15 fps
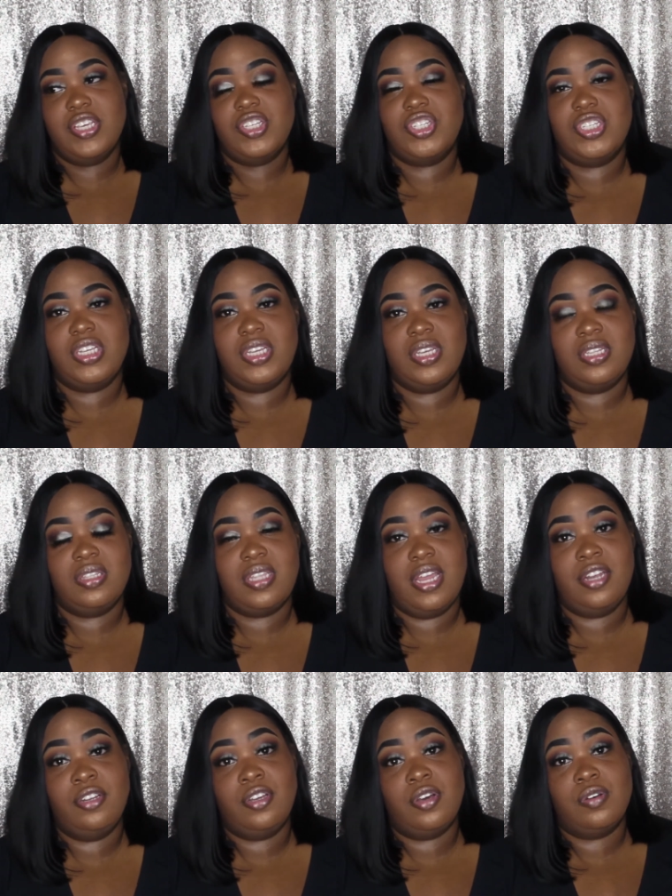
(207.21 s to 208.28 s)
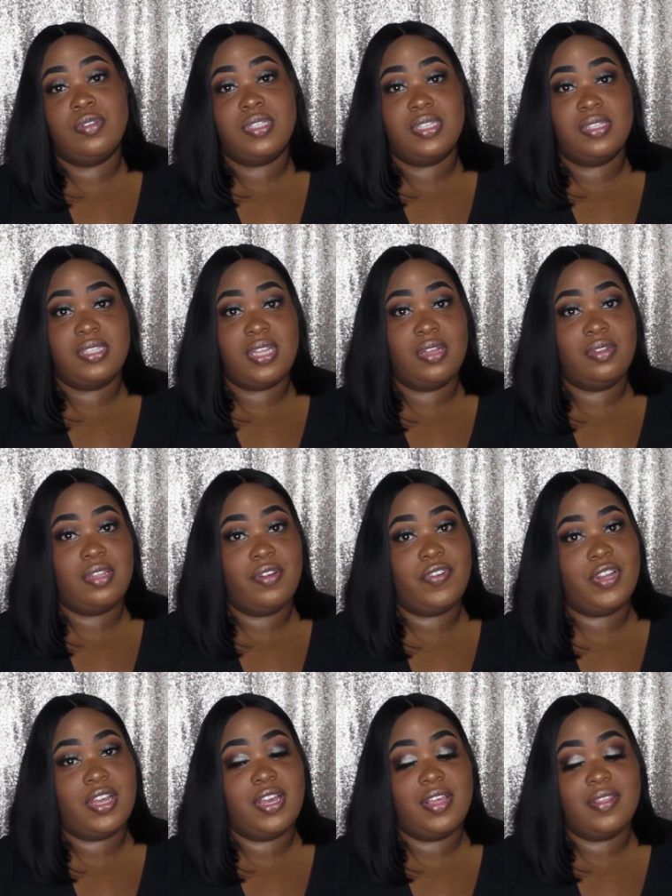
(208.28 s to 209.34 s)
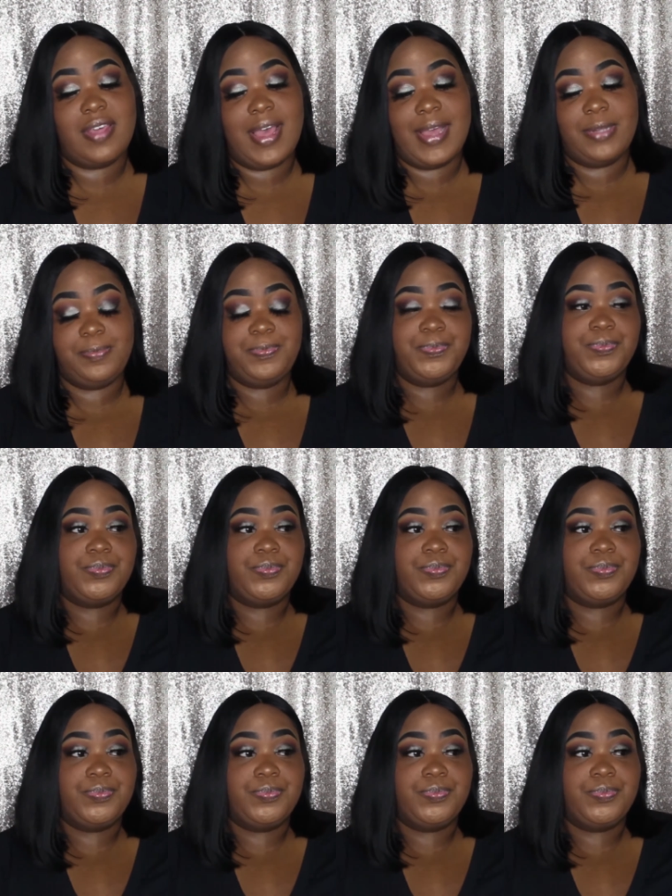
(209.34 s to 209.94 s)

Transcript: She then goes to tell Lyrica that